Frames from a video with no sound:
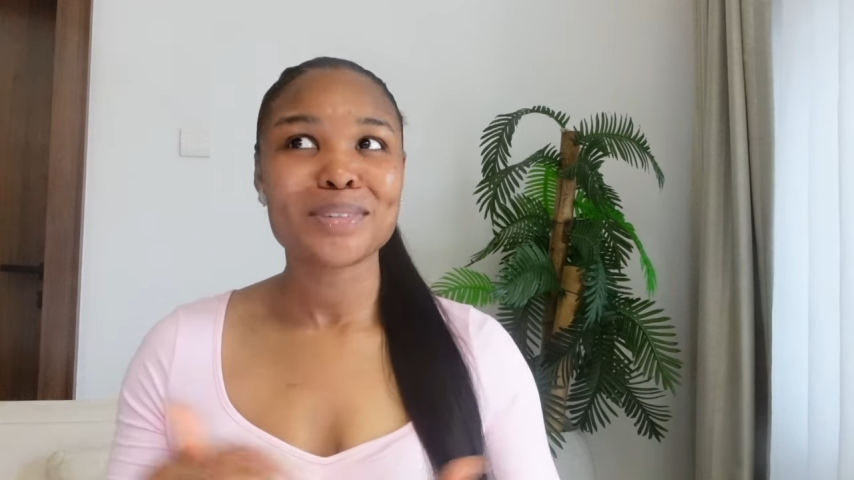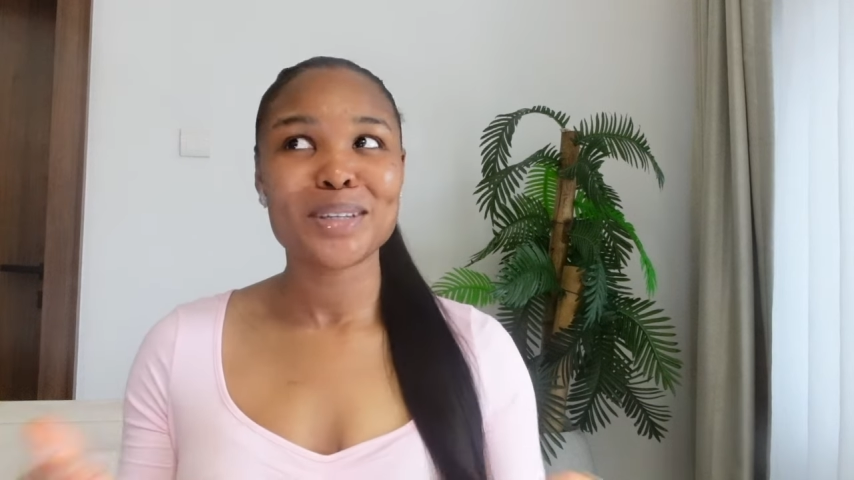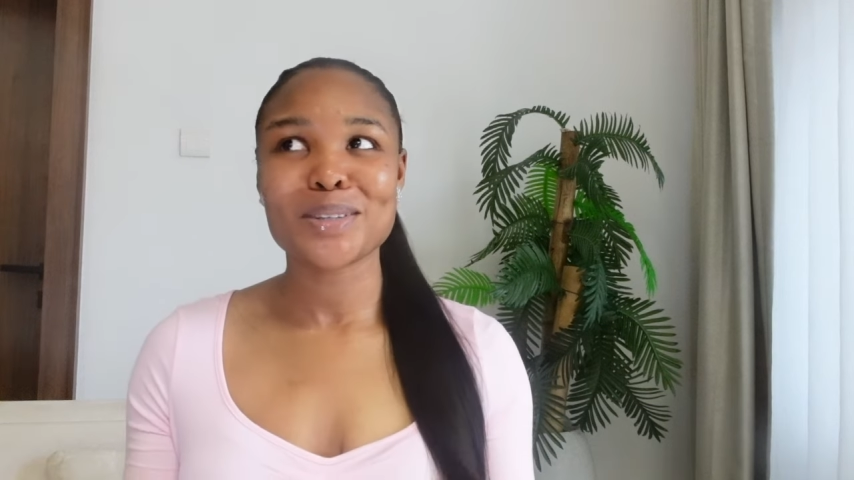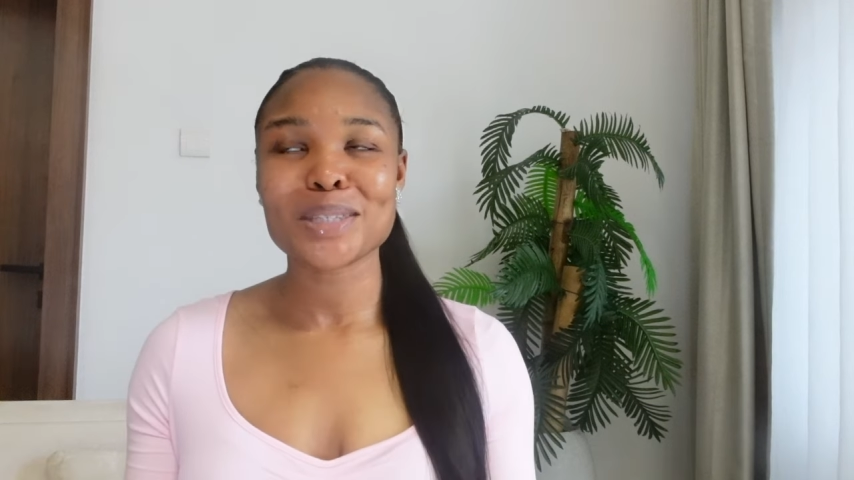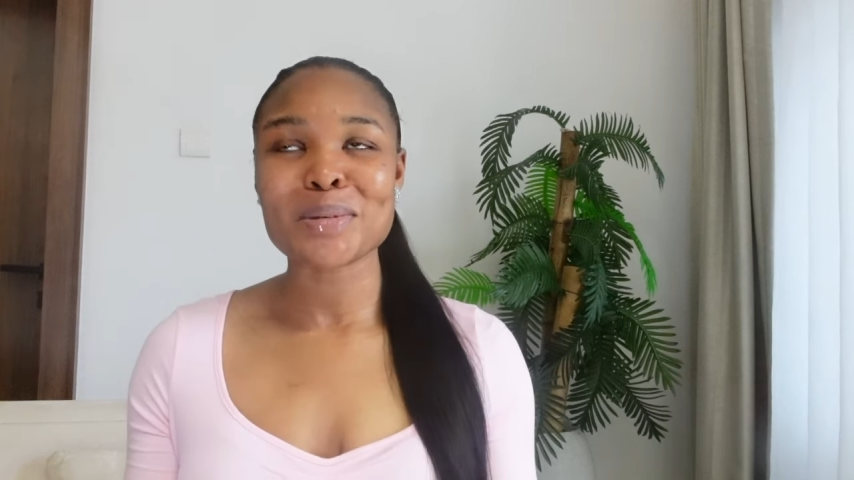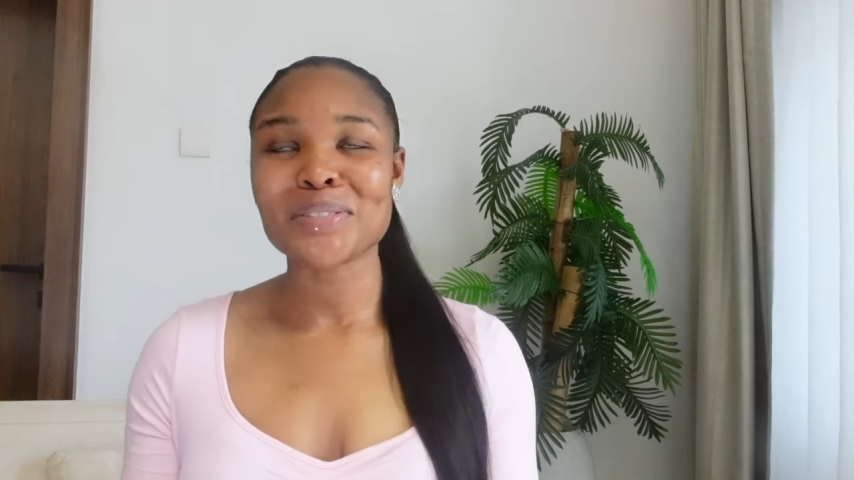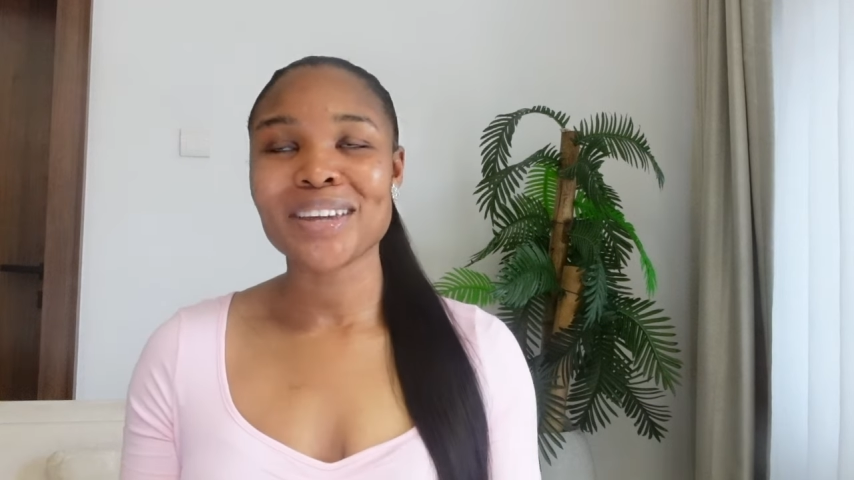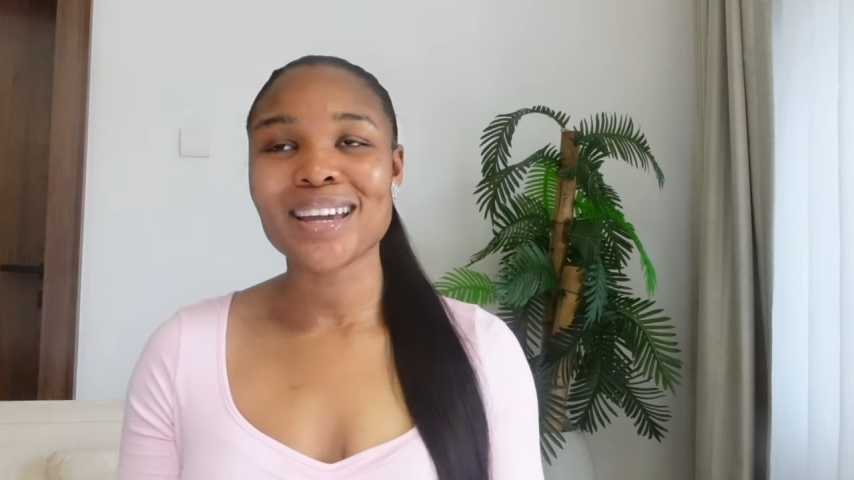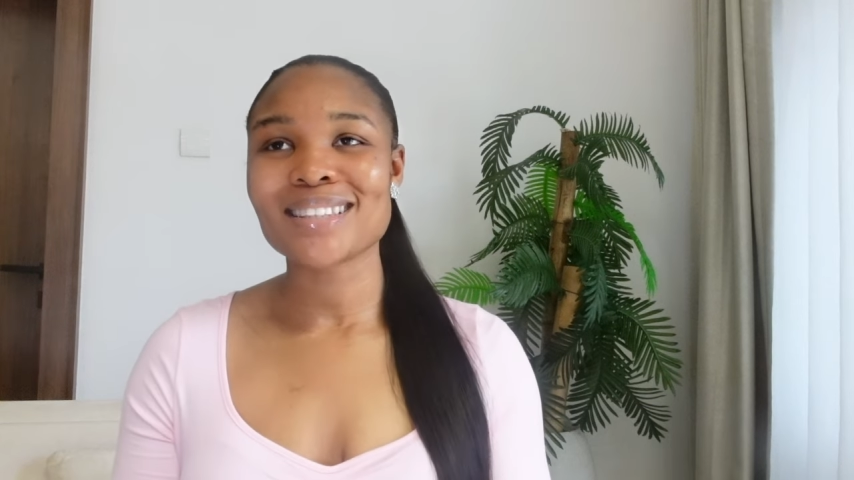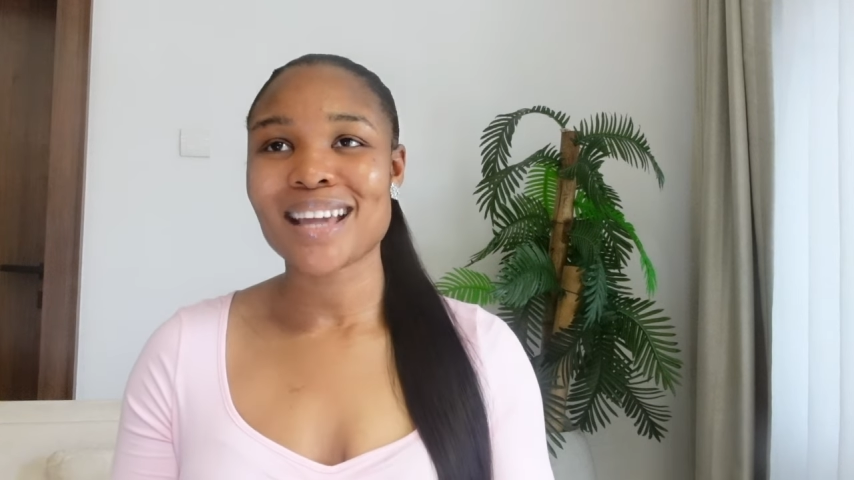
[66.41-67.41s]
you know, some of
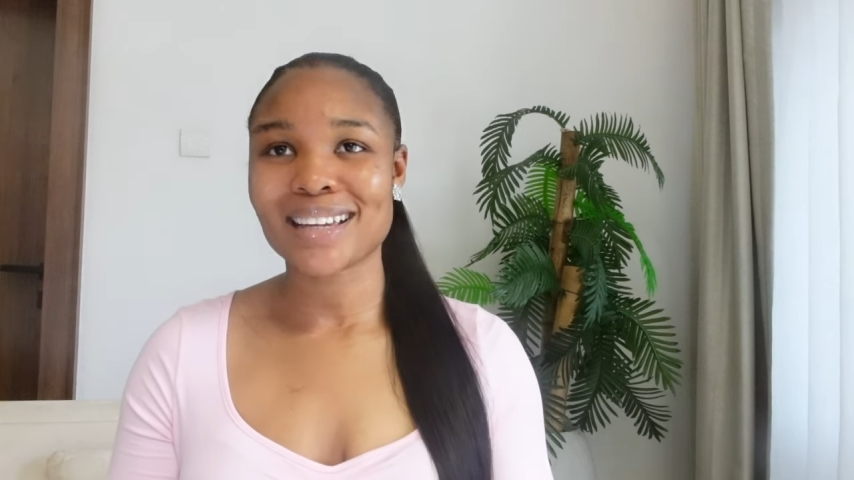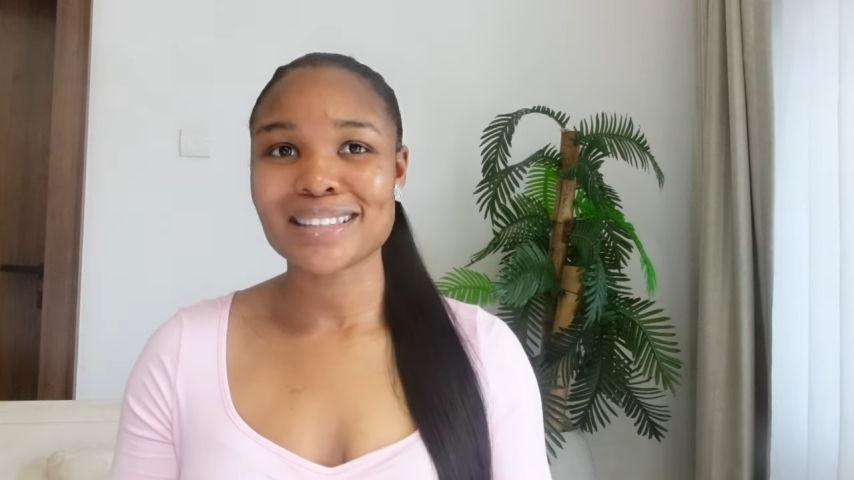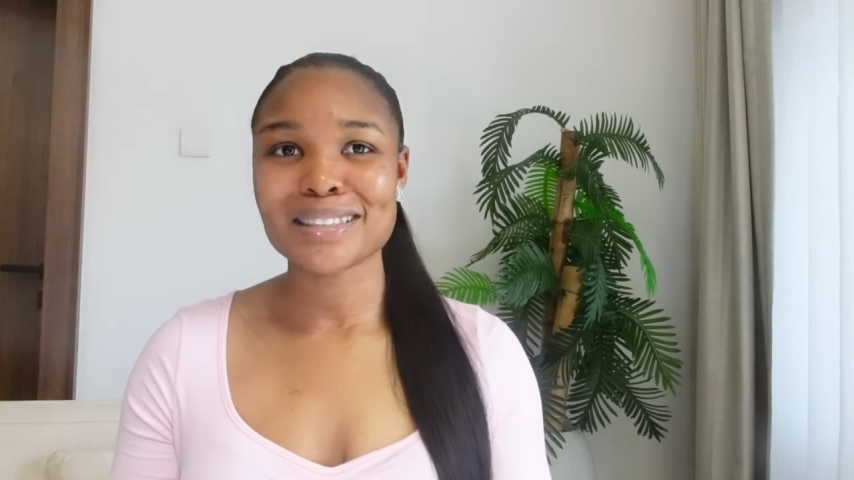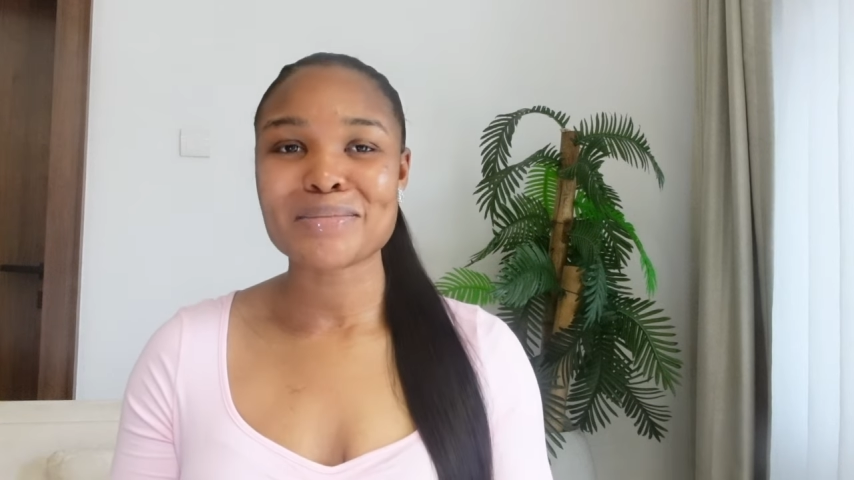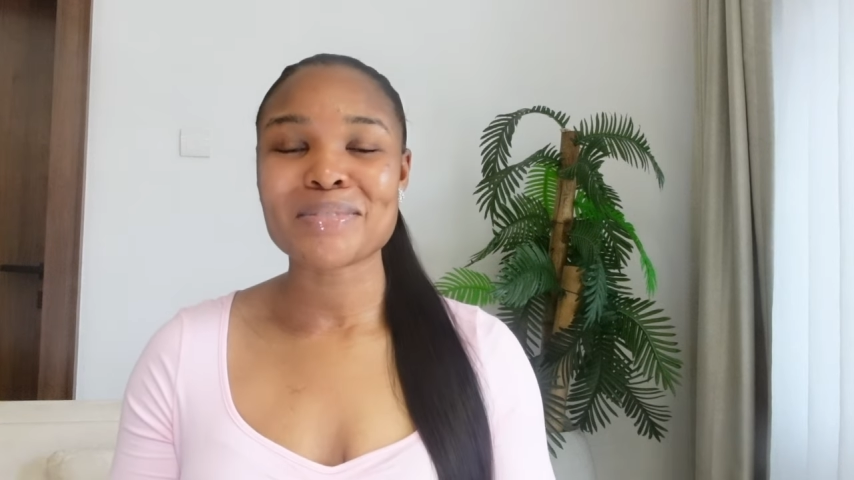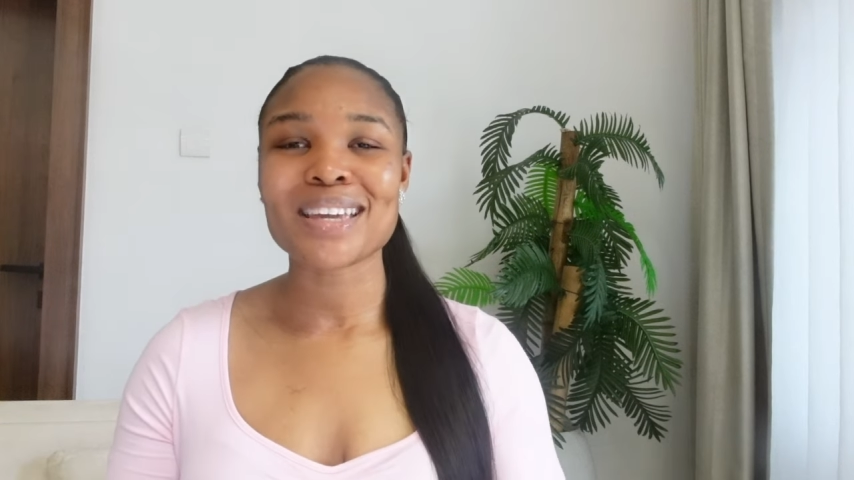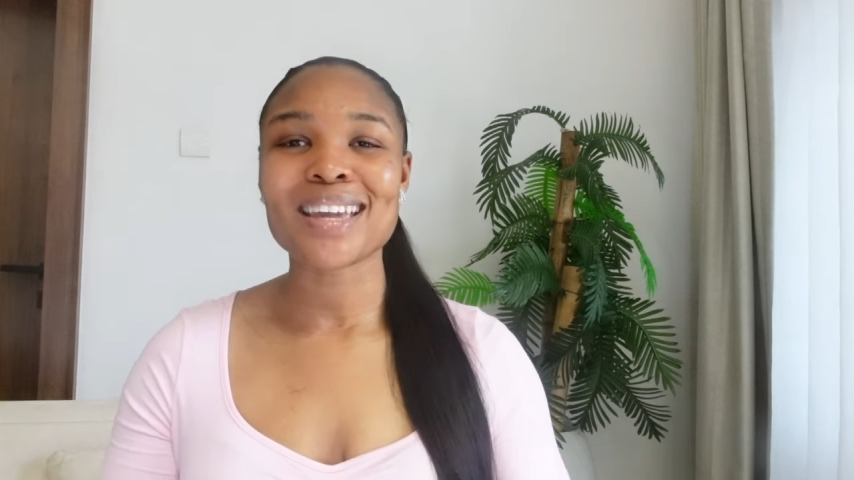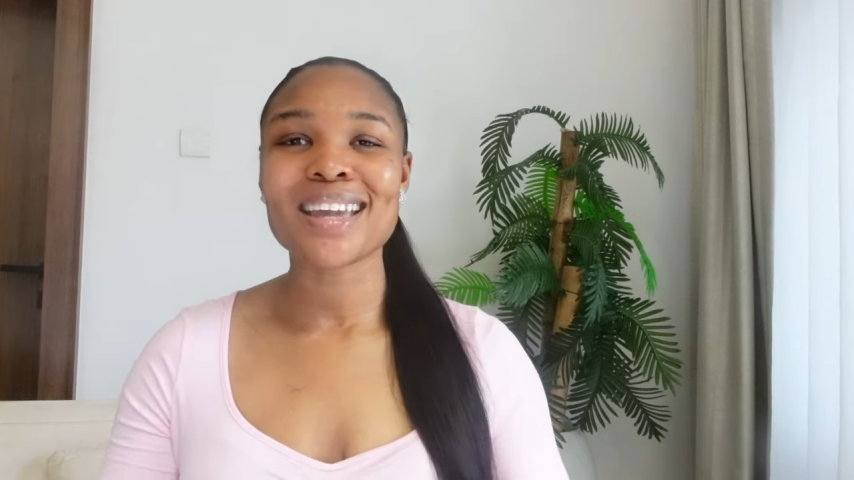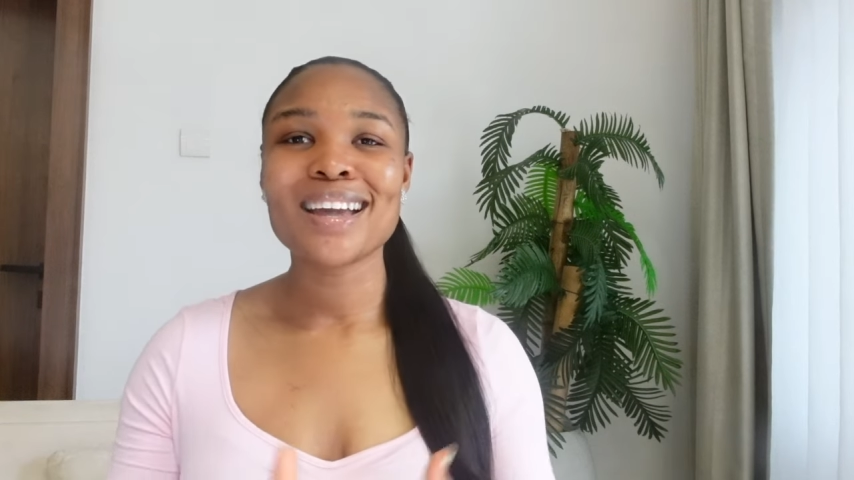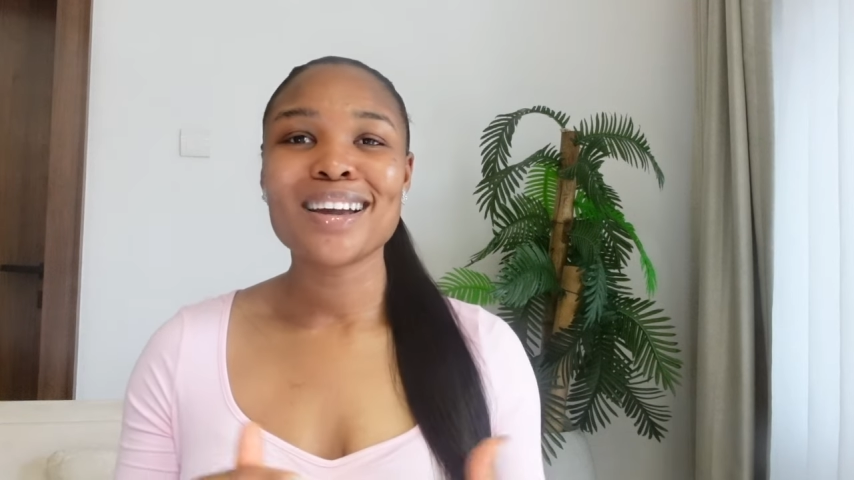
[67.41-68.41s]
you guys asking me,